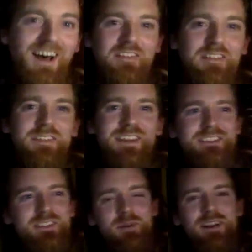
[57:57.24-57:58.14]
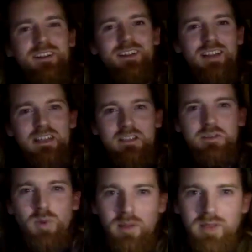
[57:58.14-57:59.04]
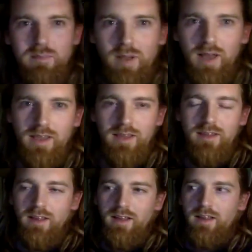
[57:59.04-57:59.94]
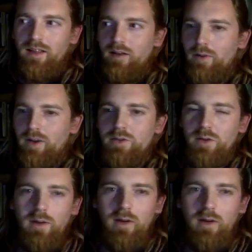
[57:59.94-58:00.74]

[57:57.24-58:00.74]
other things as well. This is what I mean by when I talk about